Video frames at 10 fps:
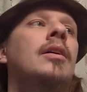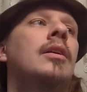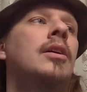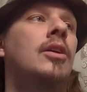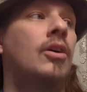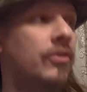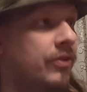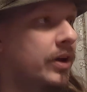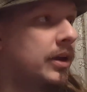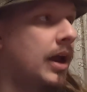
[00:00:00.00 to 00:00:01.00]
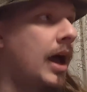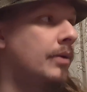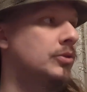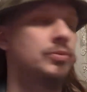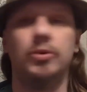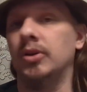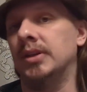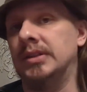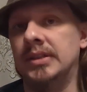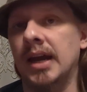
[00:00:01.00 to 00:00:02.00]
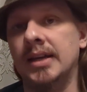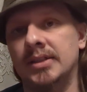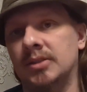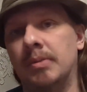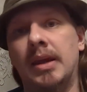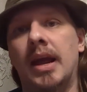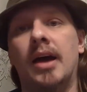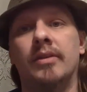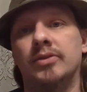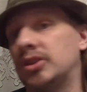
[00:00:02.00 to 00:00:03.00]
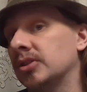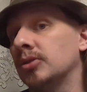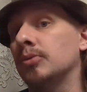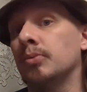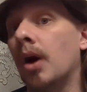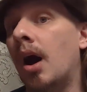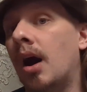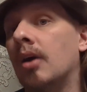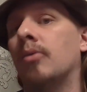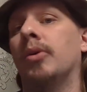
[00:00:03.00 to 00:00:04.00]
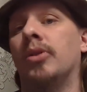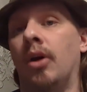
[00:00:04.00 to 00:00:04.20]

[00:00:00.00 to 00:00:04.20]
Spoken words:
I was rolling dice made out of chiseled rock with